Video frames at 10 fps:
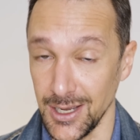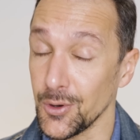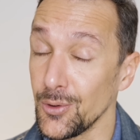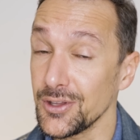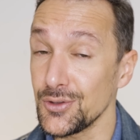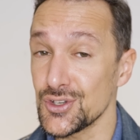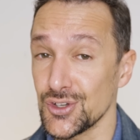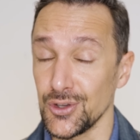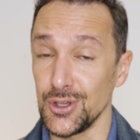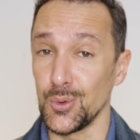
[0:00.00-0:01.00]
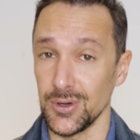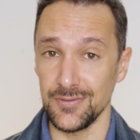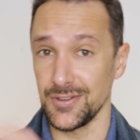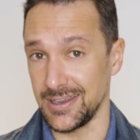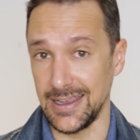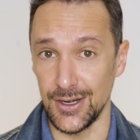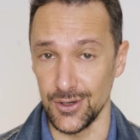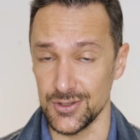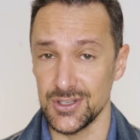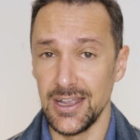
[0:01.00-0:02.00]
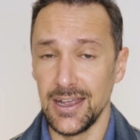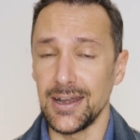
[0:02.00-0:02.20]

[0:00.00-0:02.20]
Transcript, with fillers: I'm going to show you one of the Eros.